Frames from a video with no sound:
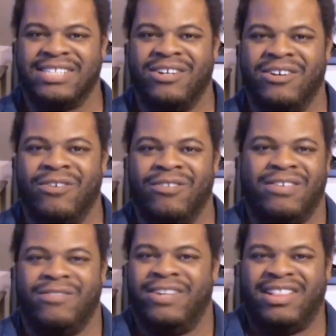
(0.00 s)
so
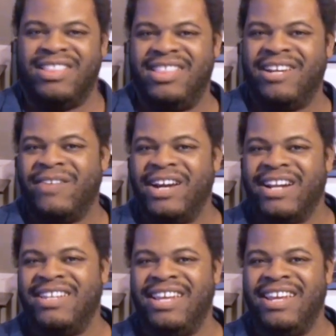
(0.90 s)
what,
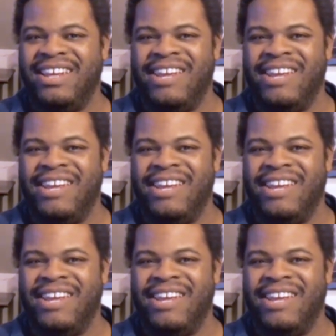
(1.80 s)
theoretically,